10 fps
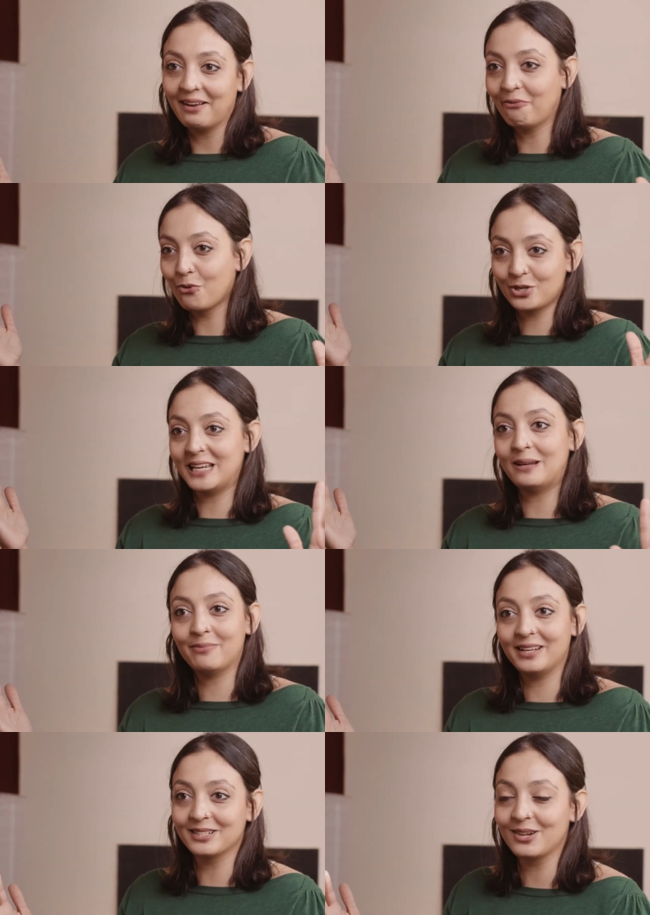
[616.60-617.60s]
14
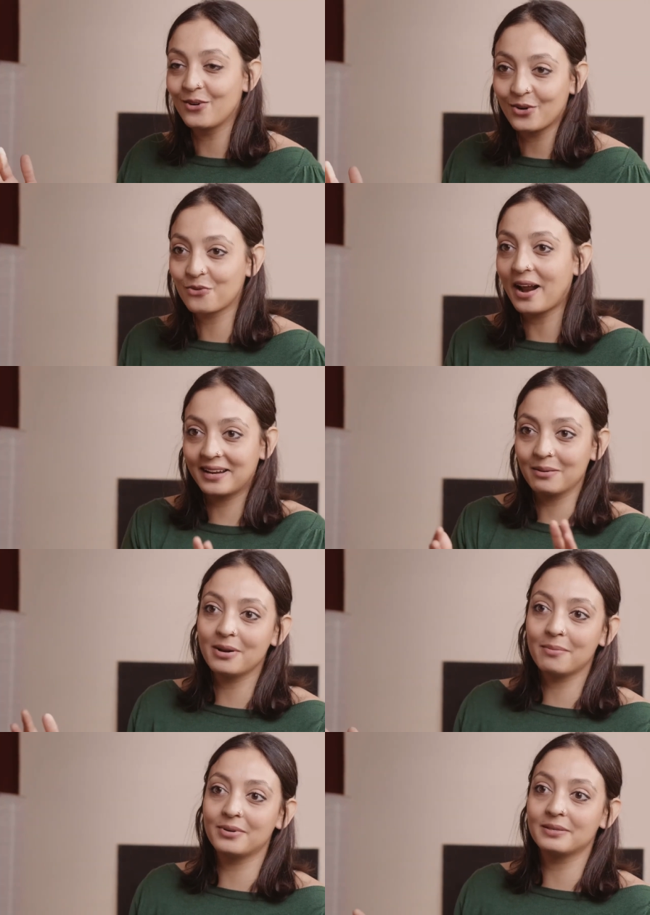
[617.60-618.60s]
beats long or random
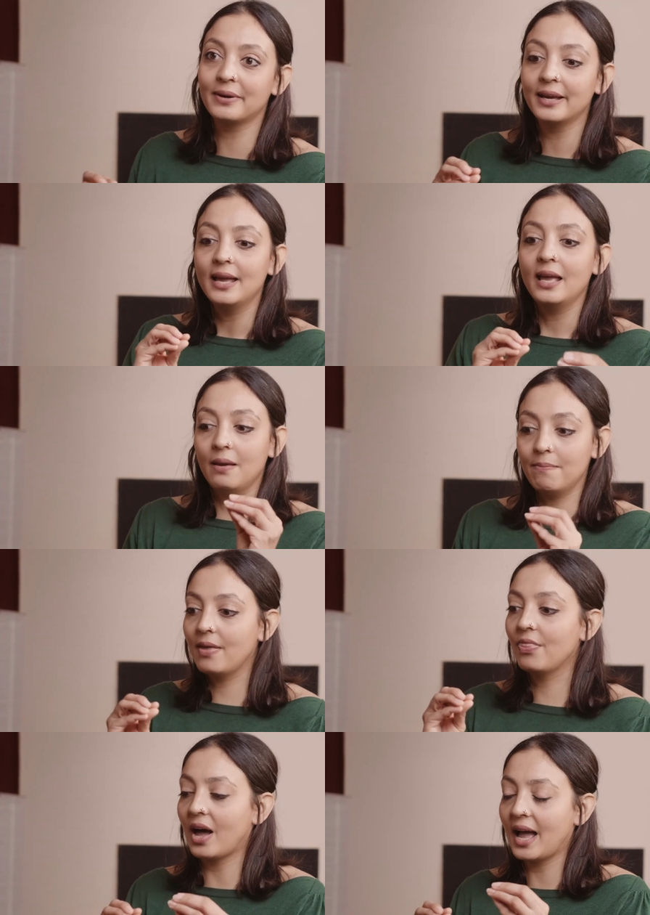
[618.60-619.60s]
numbers, but it
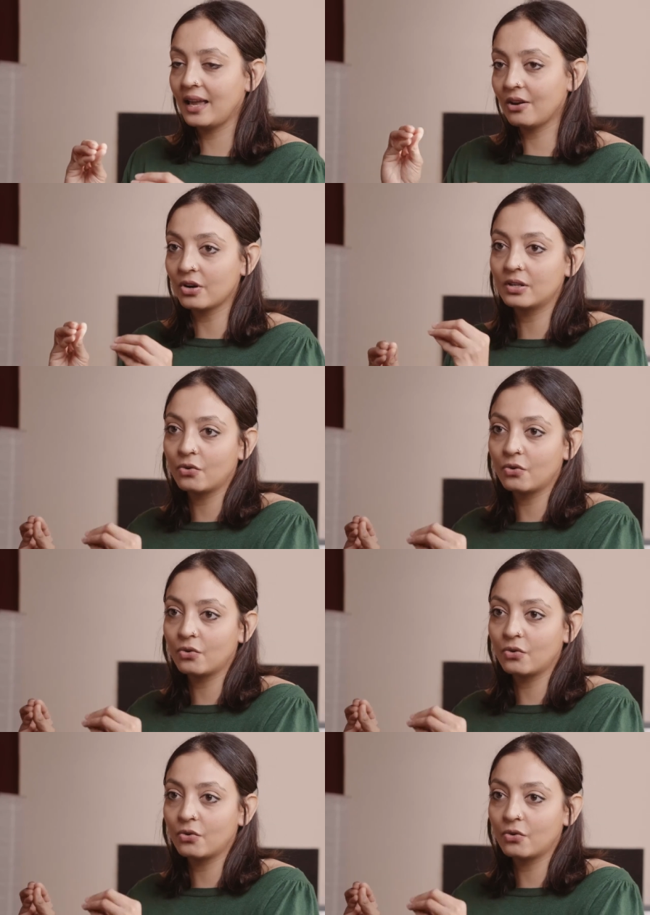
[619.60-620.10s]
meant that I could